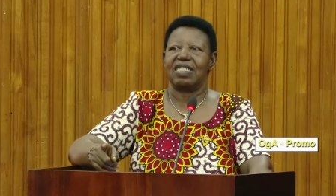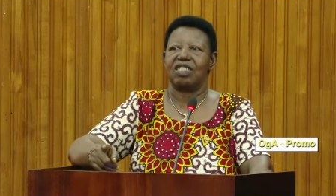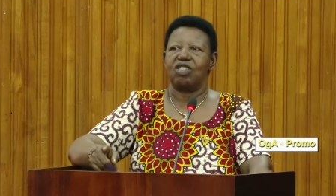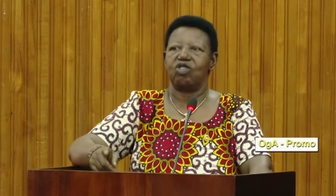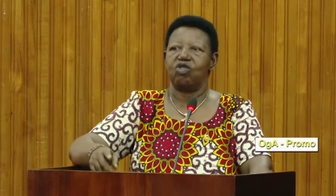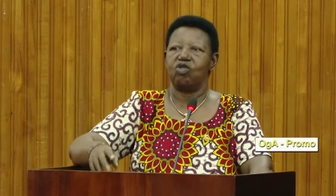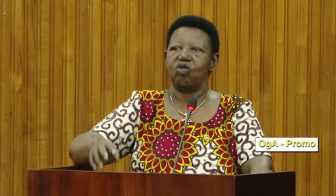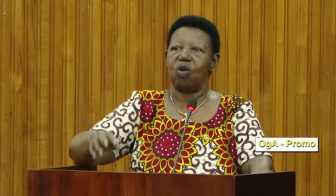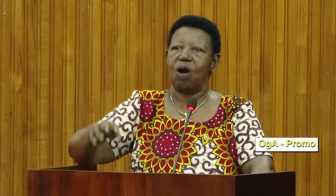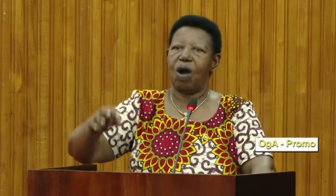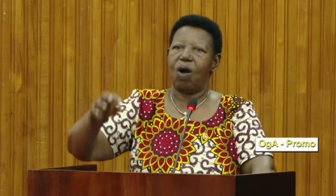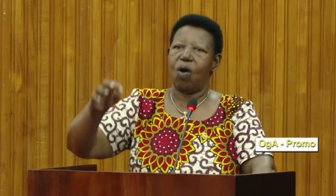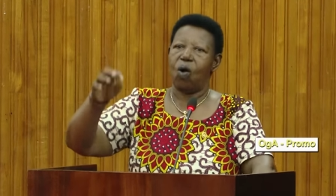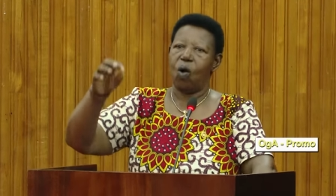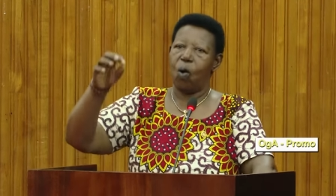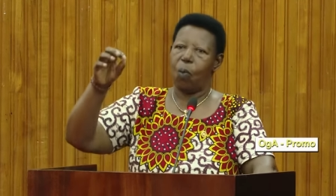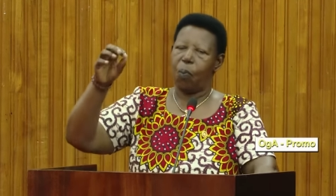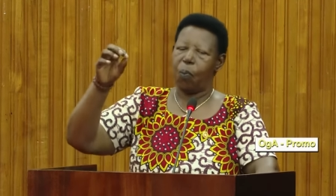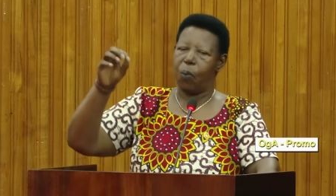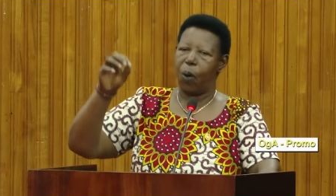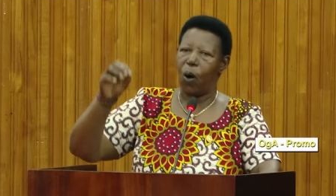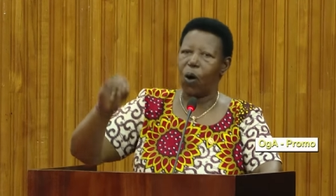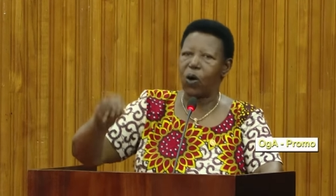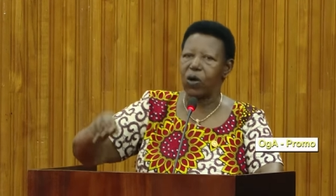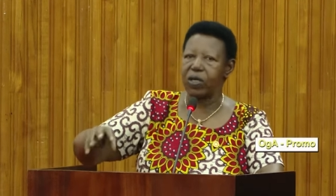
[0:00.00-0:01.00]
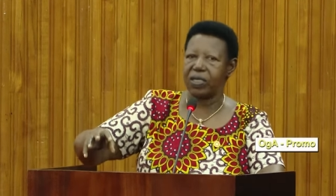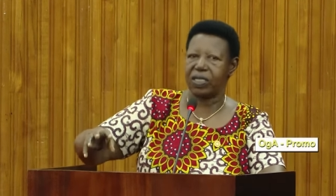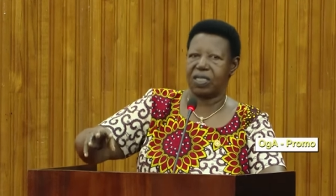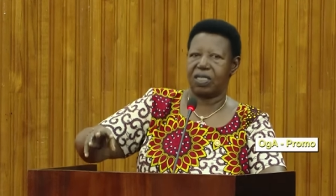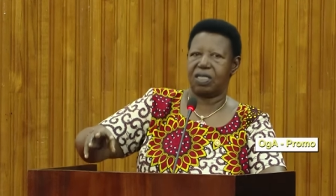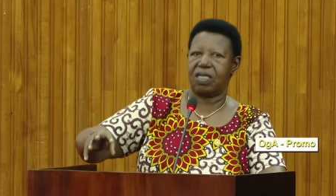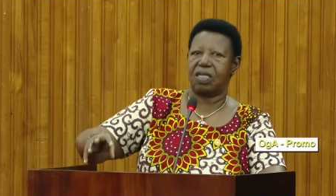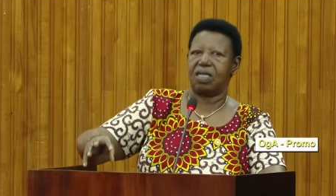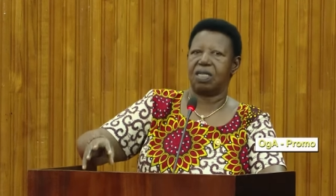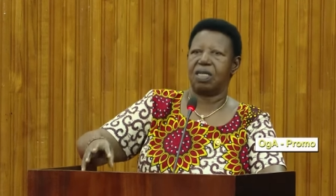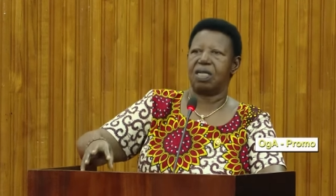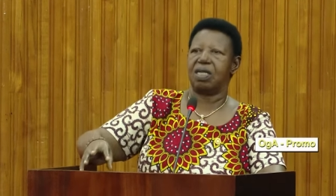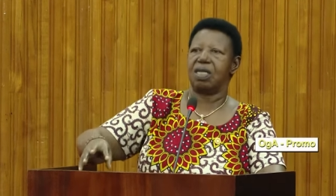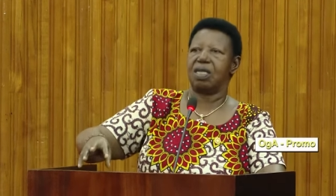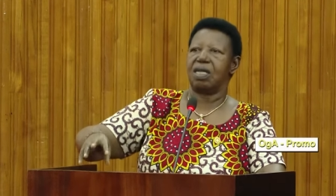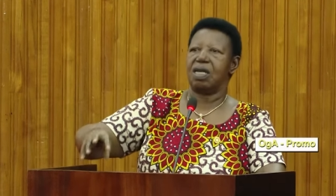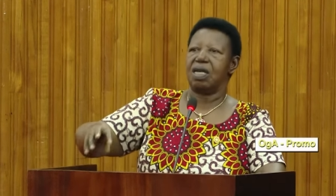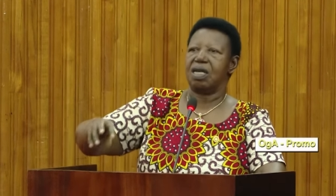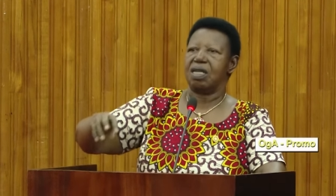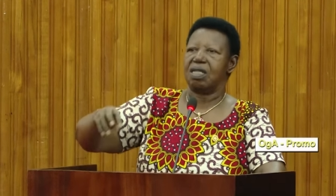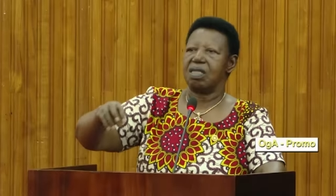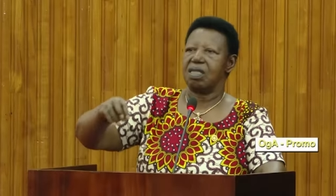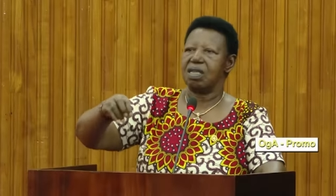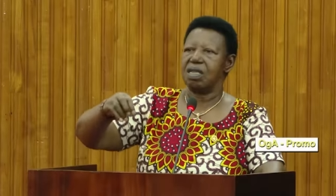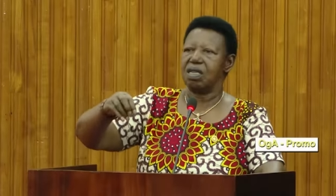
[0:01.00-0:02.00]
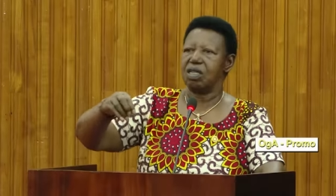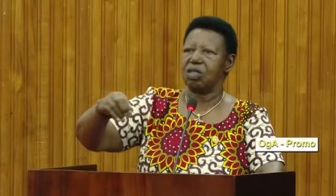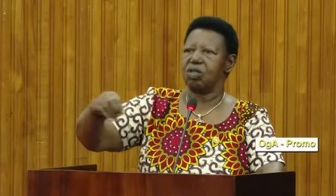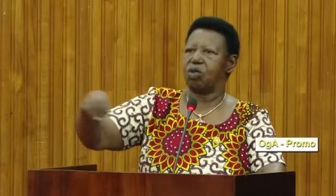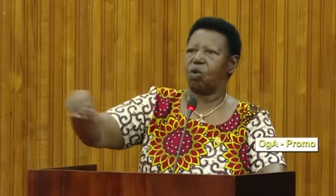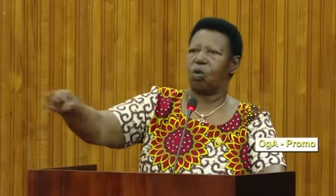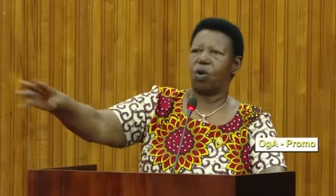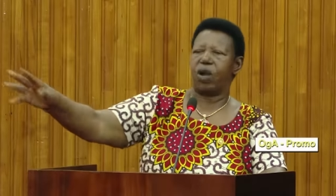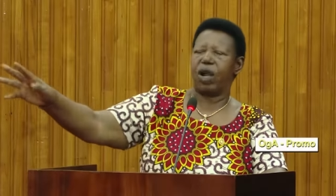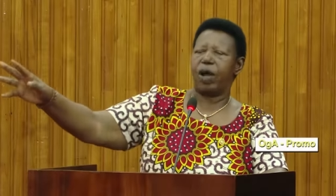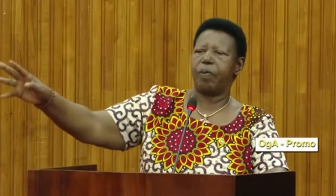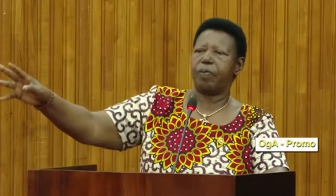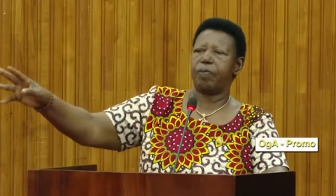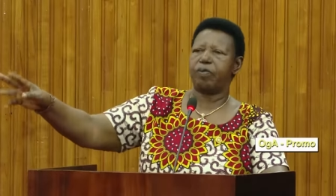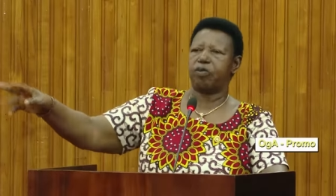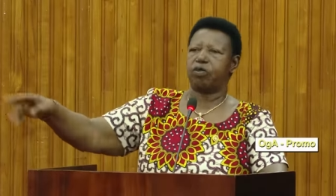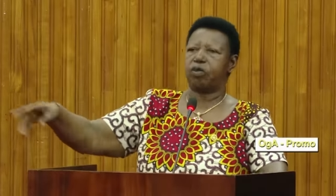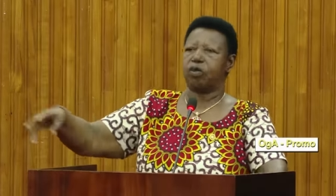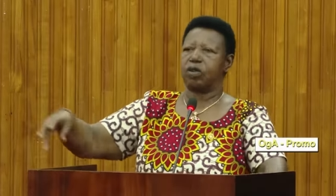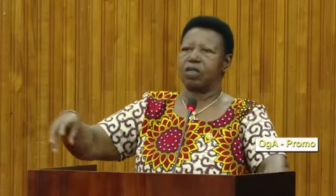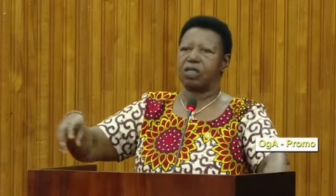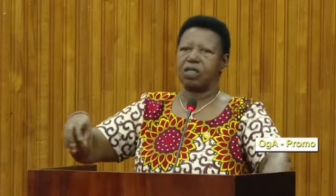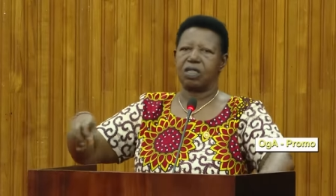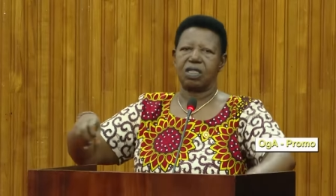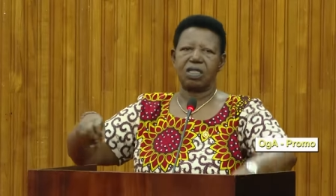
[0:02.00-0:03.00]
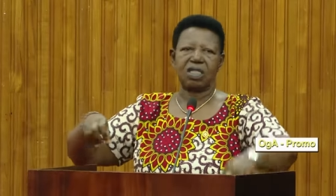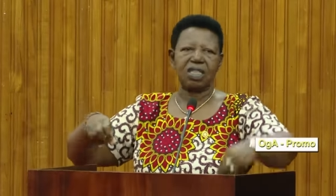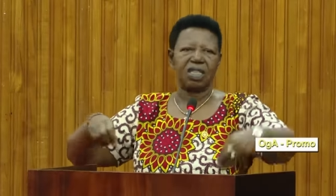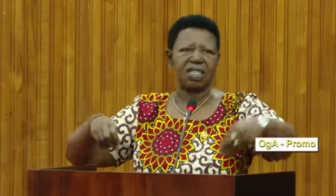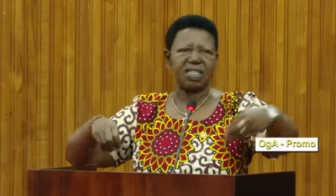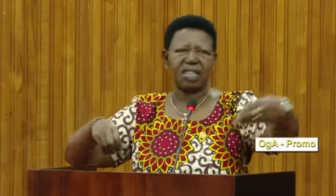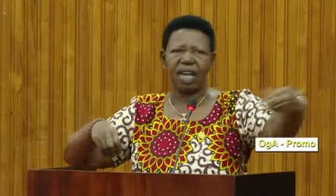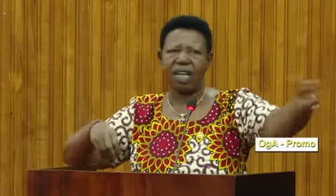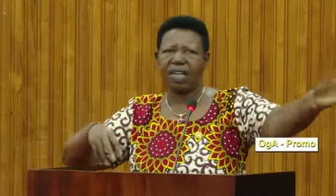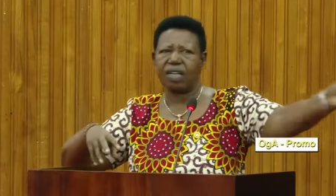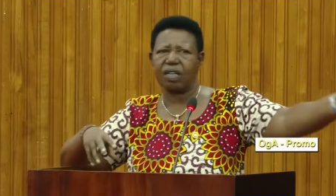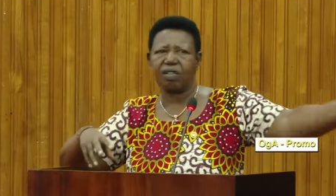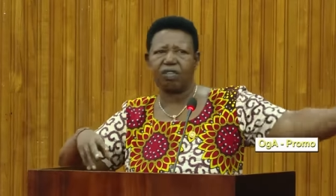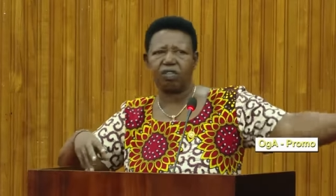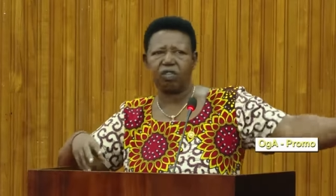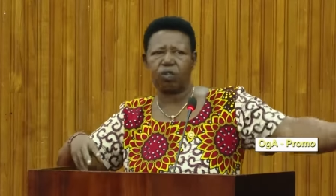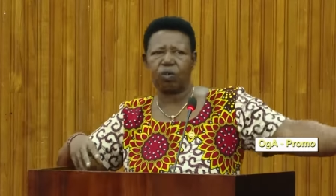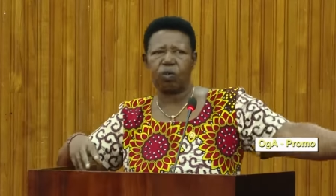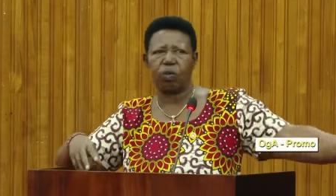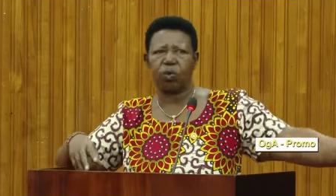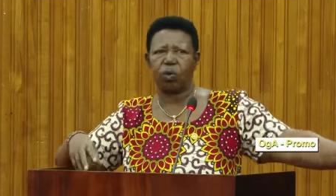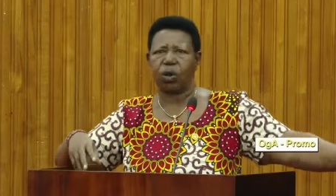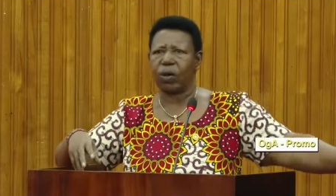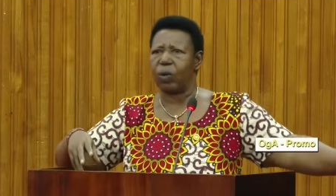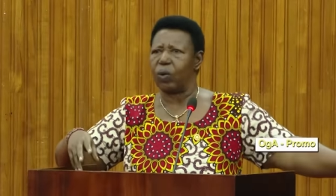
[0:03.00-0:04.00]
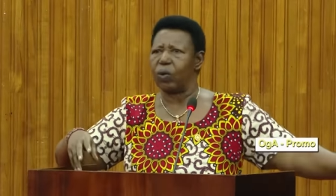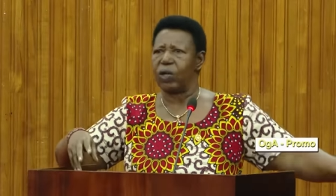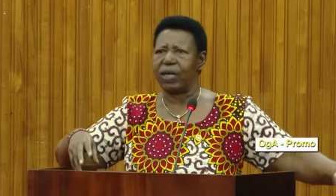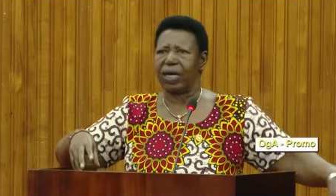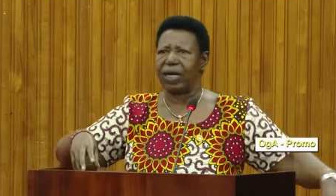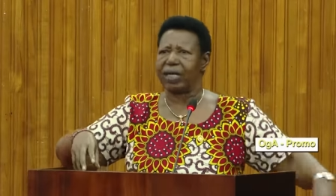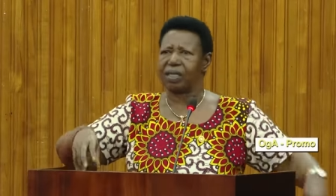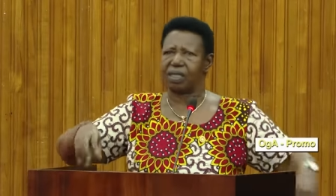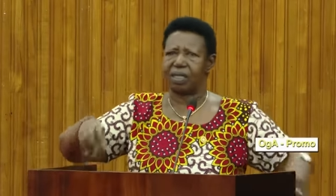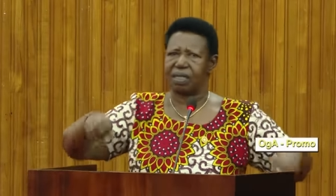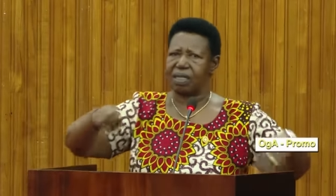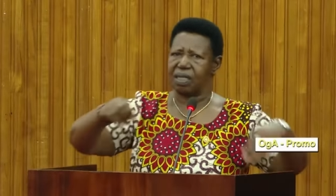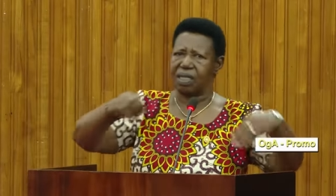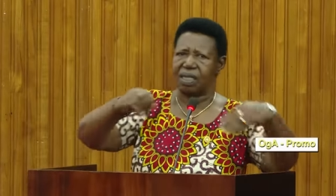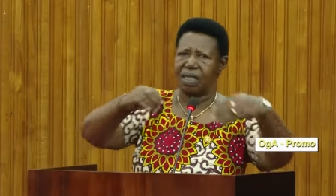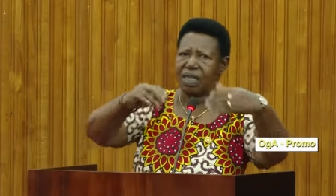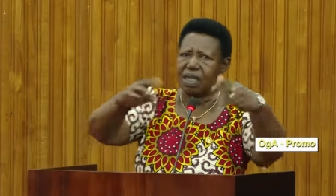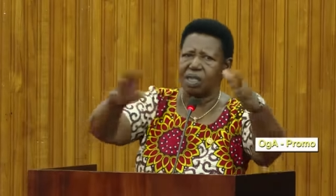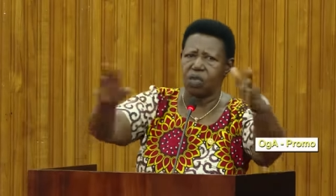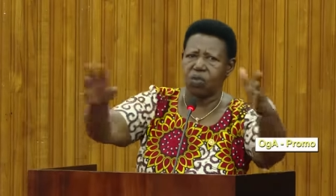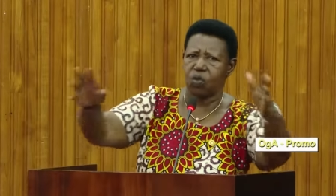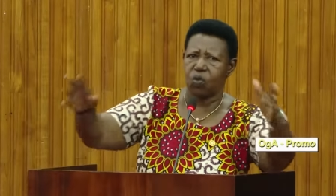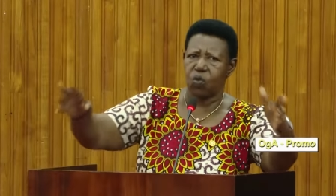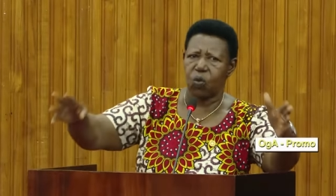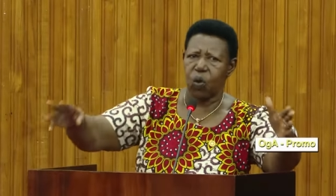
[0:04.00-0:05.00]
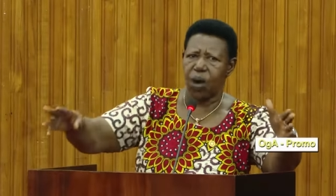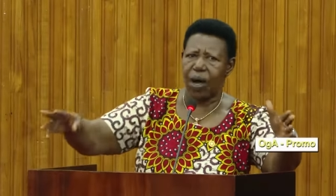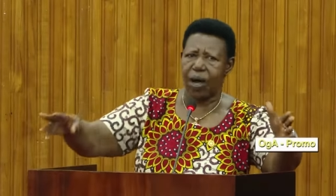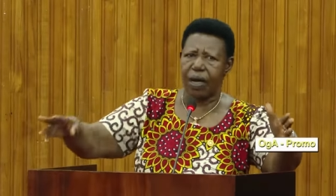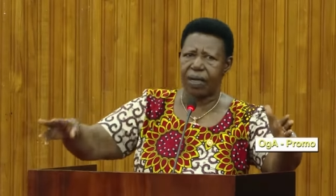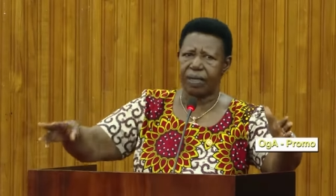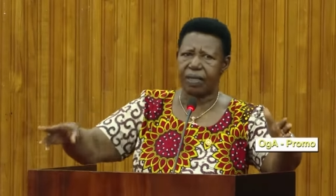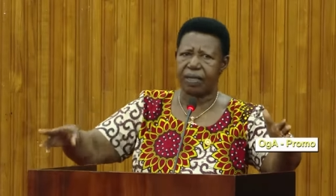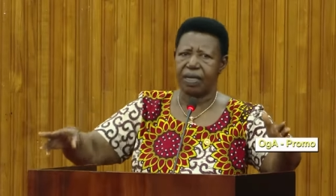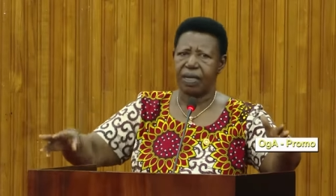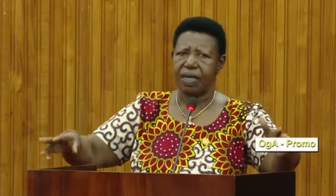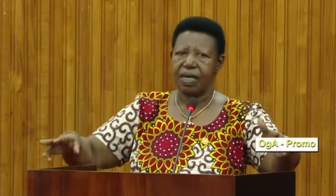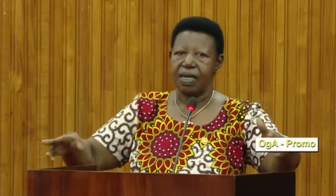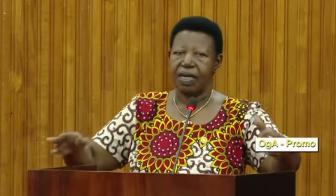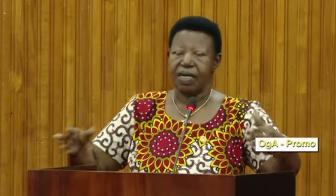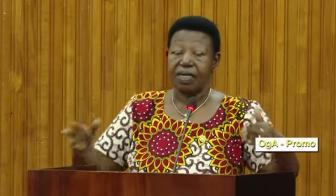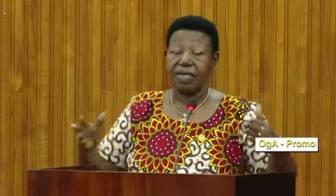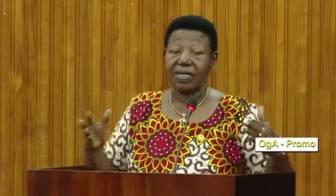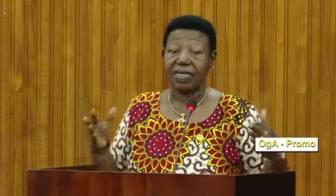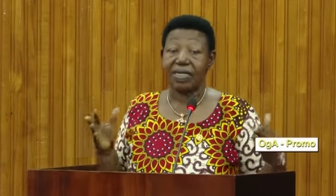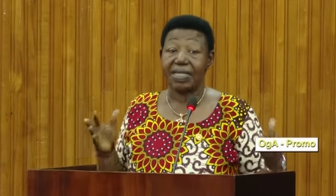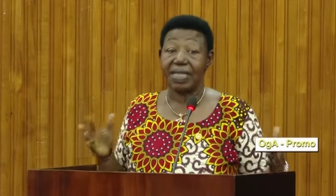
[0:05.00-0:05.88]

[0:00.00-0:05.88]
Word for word: you are opposing these corruptions, these unethical conducts, these what?